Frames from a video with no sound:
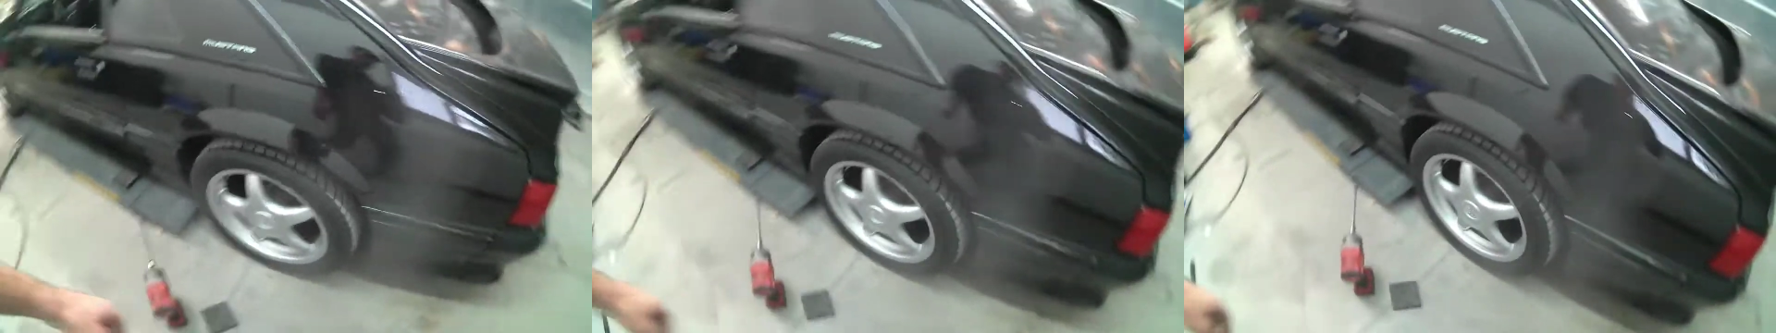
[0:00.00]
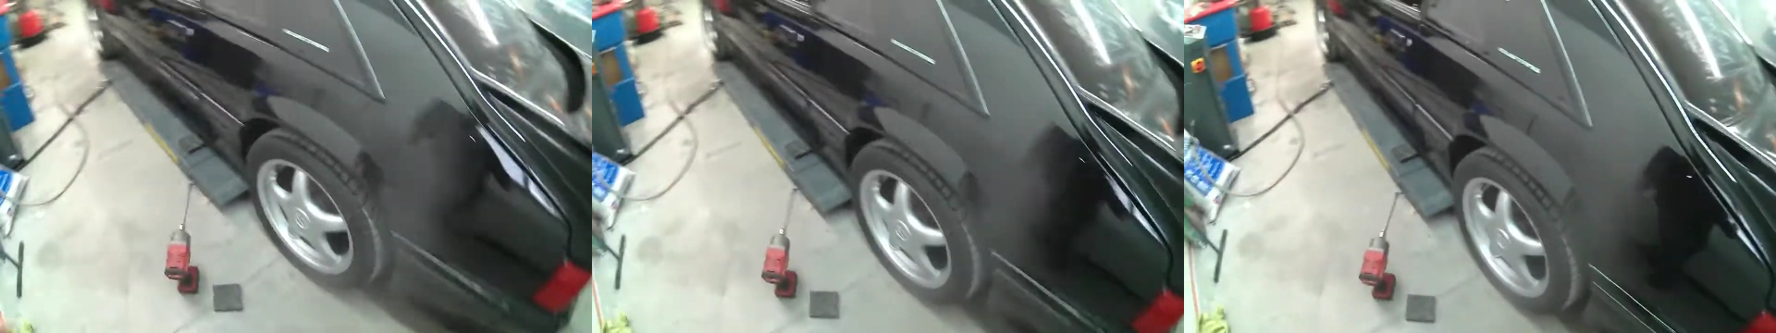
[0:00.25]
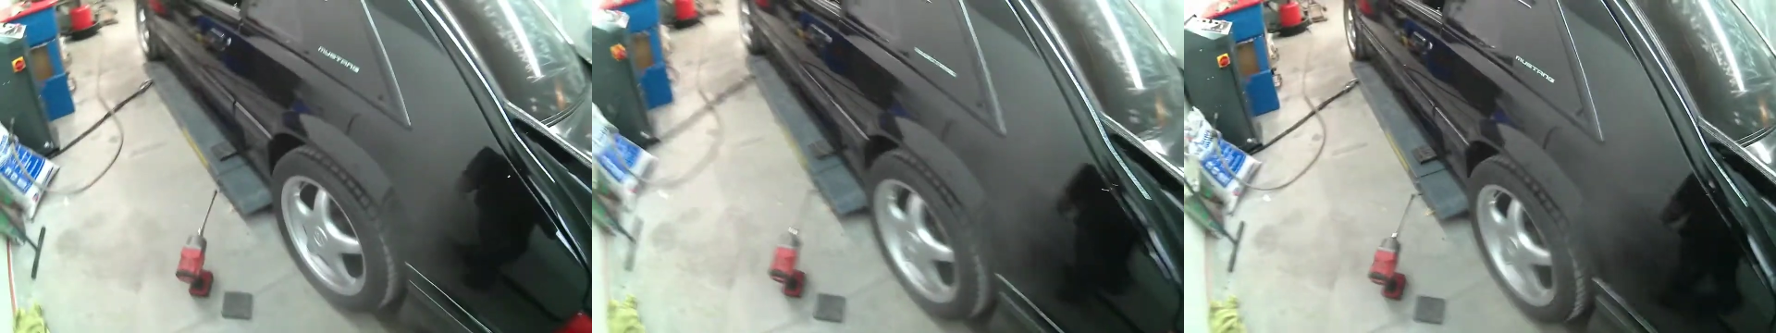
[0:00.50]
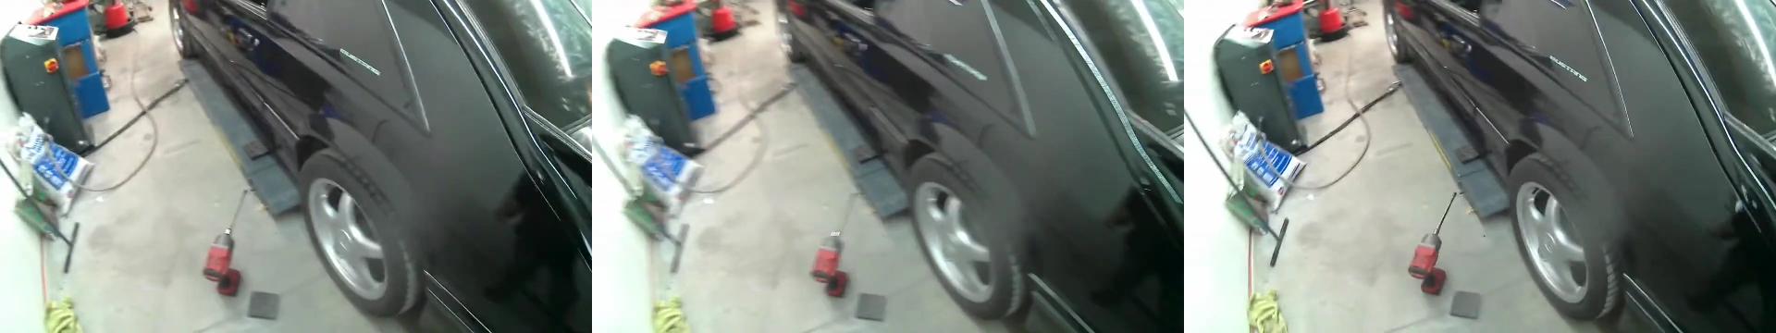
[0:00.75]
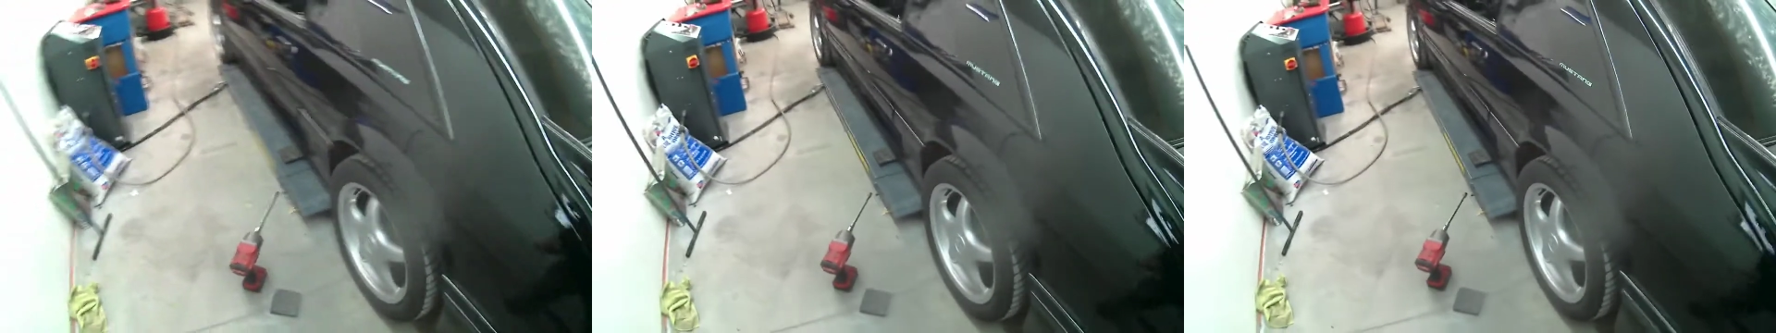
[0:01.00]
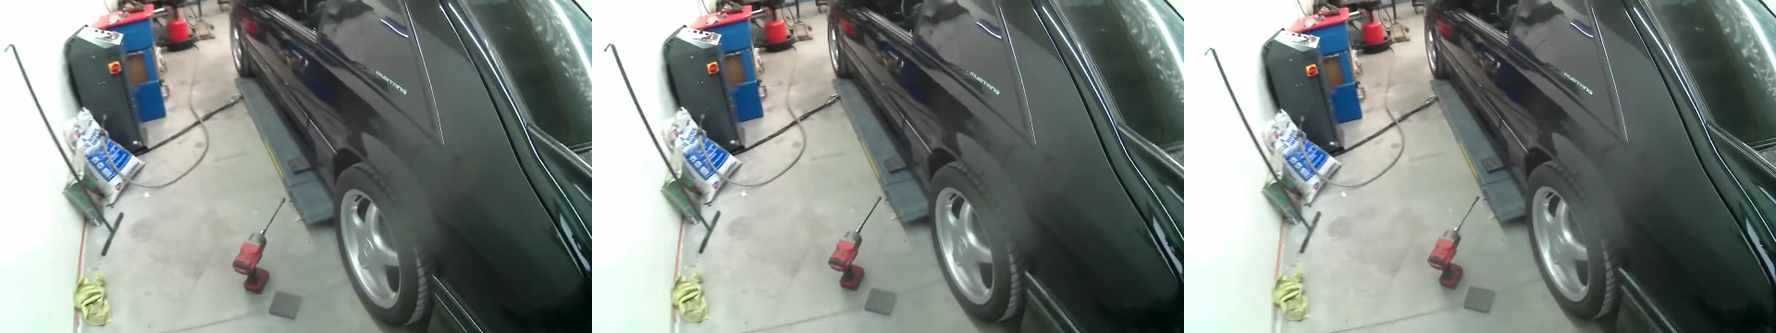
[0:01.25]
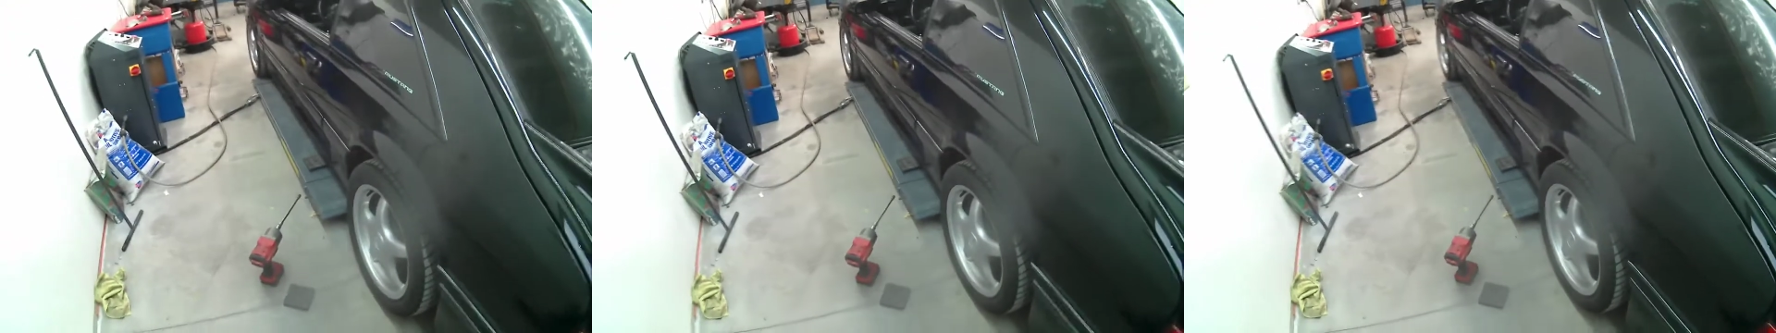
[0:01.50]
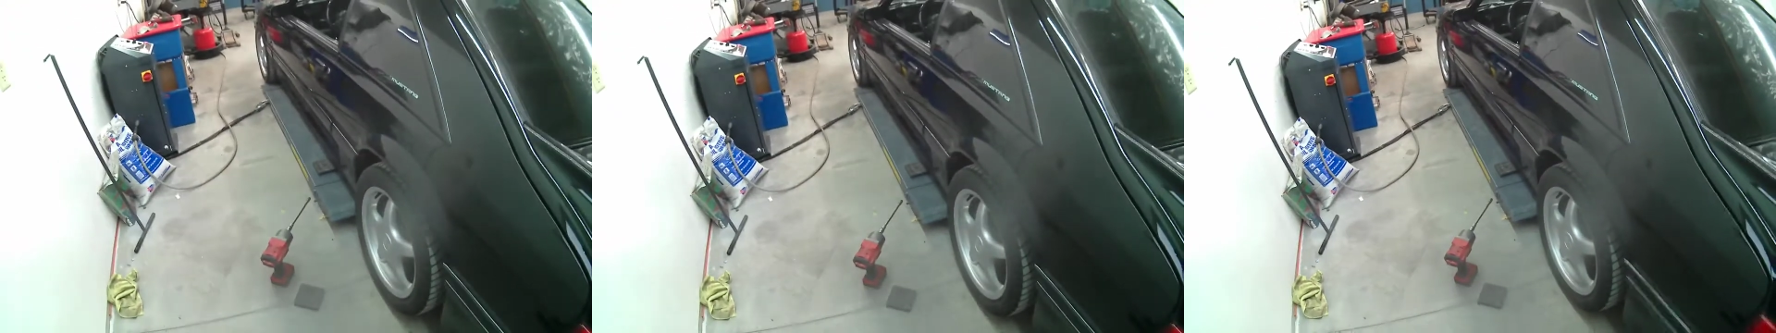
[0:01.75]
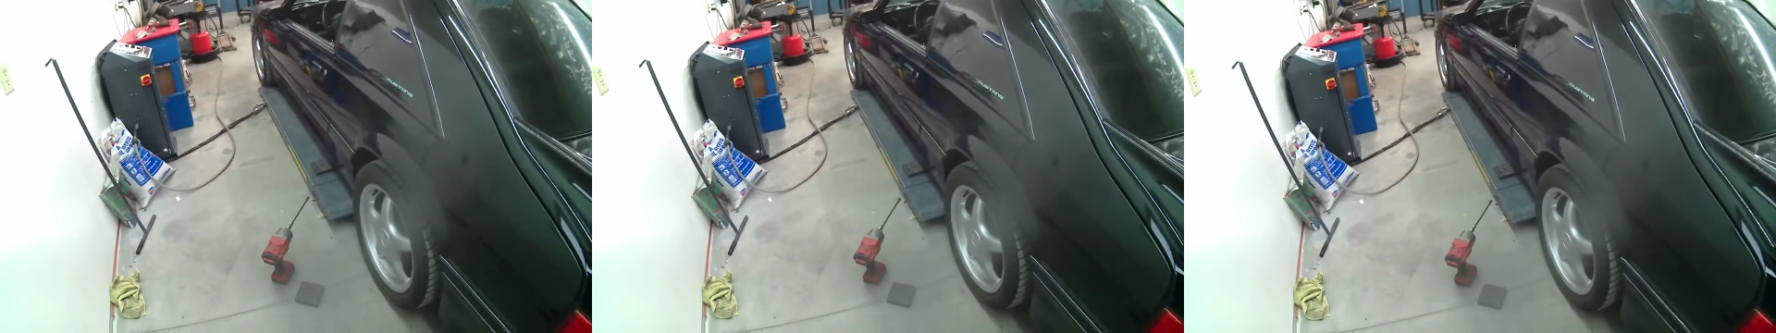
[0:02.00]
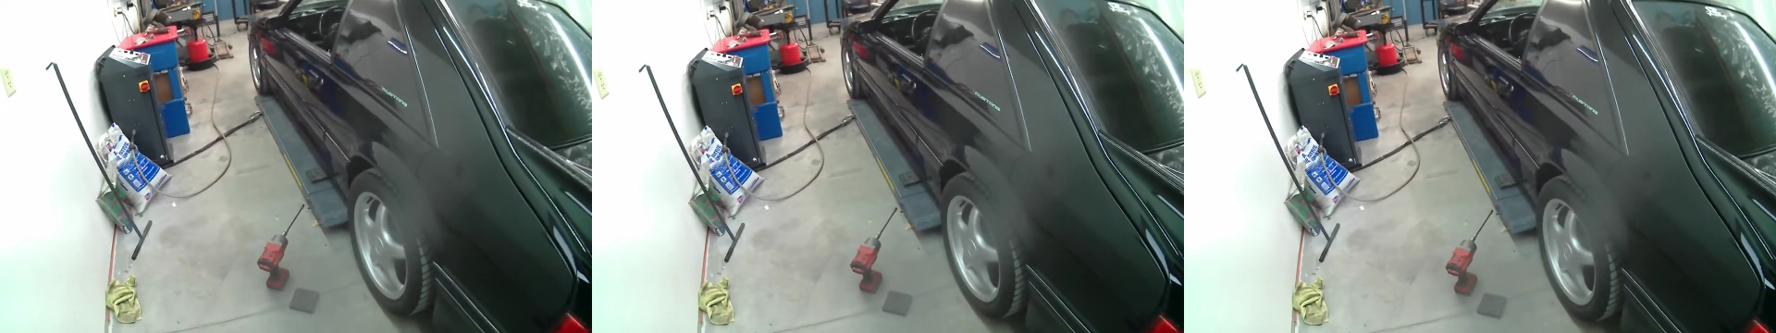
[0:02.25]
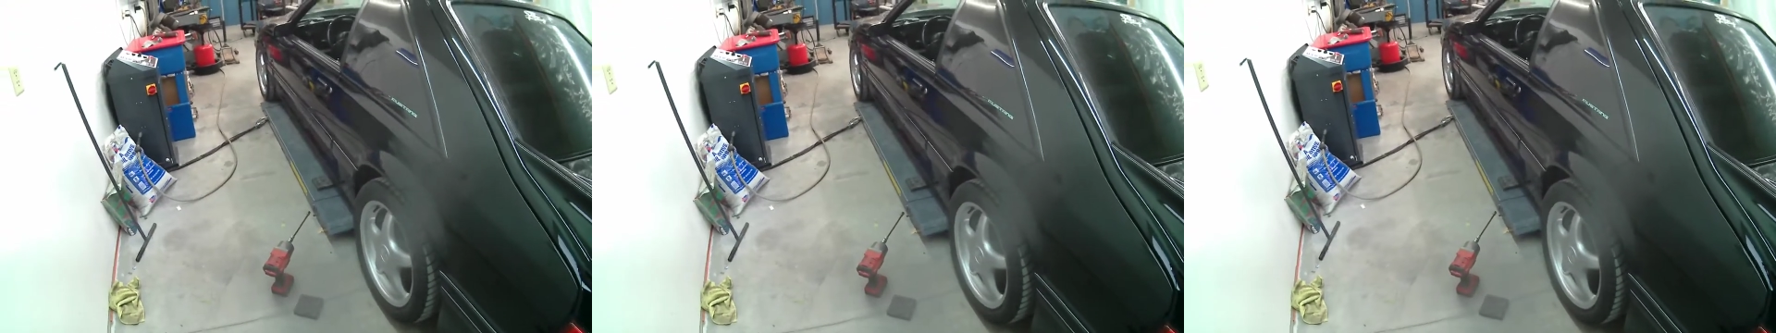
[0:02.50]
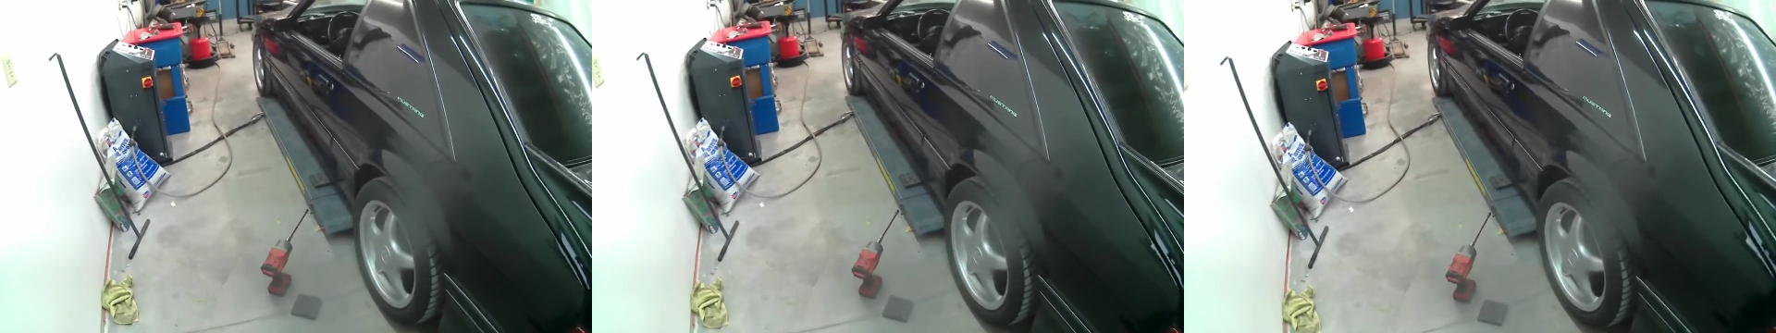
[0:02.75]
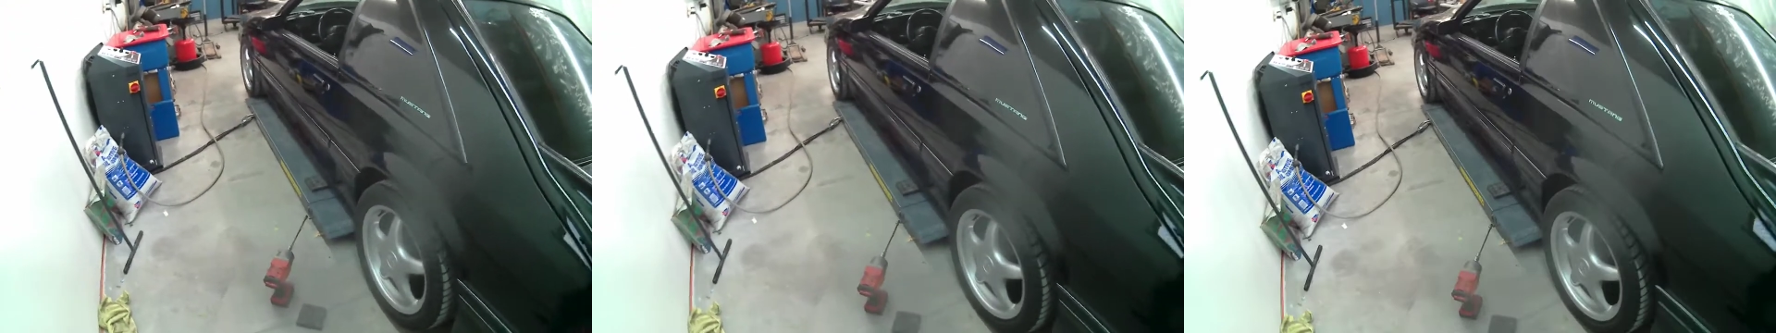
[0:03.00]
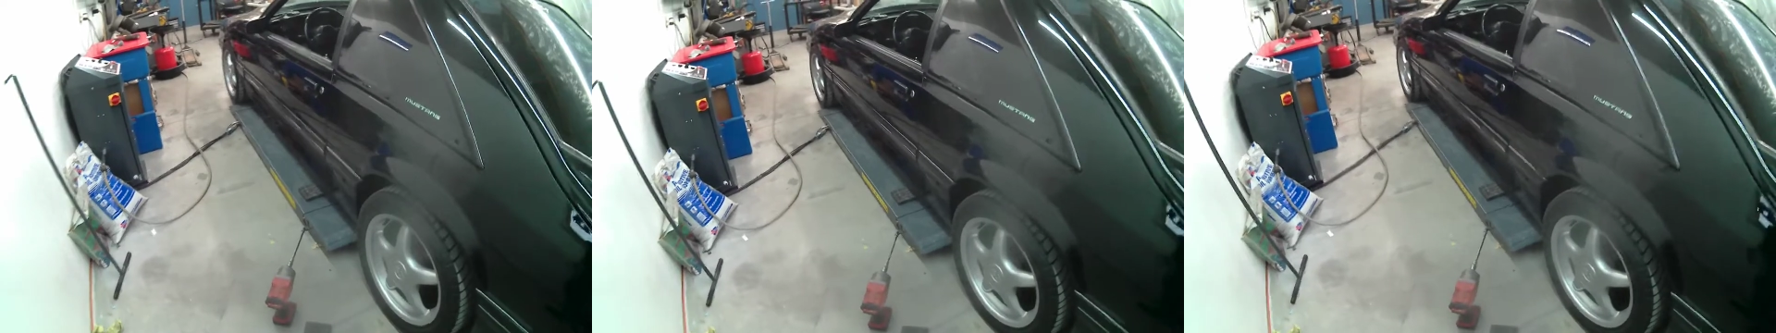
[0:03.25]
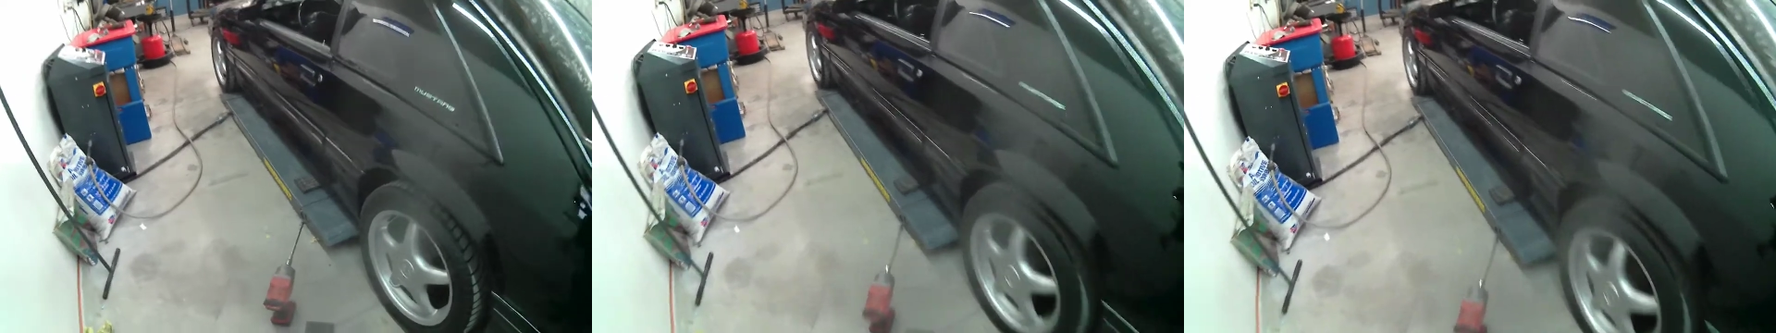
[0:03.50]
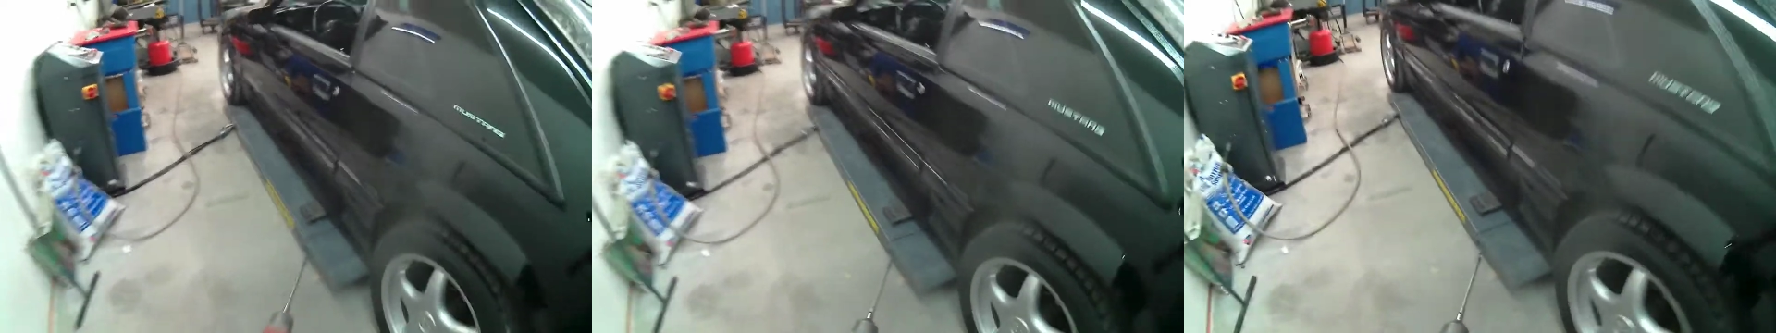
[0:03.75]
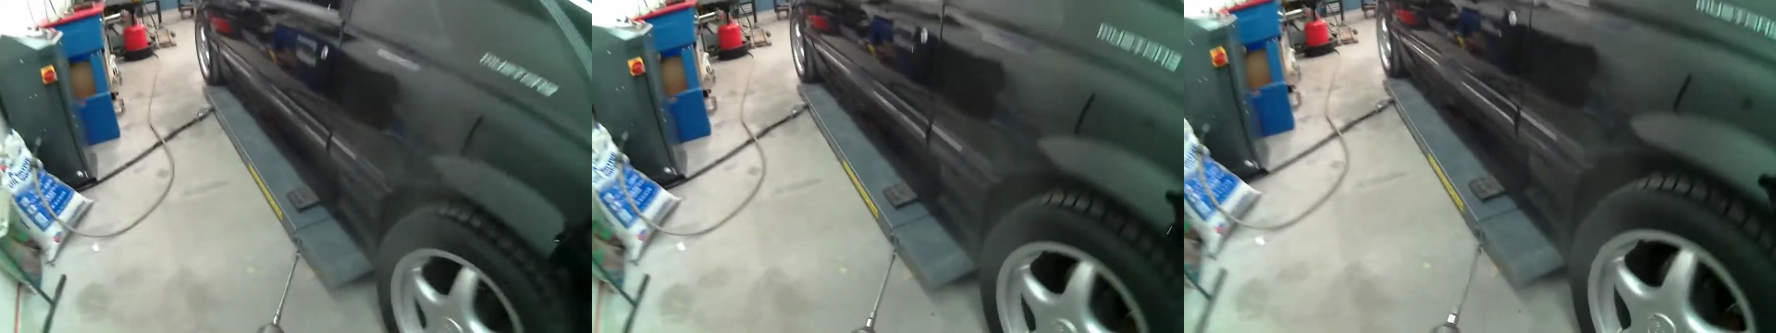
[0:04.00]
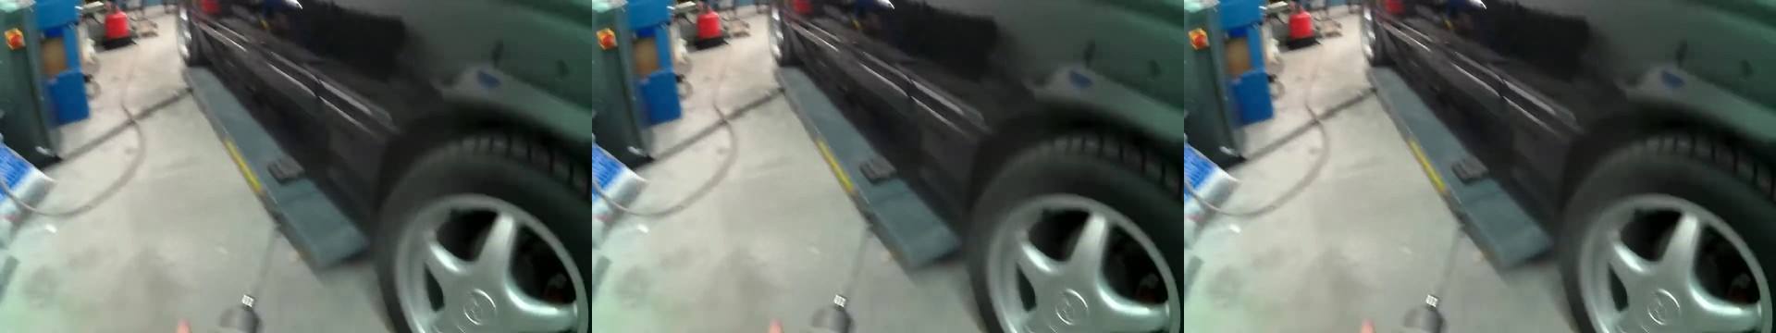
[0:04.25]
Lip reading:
(no speaker visible)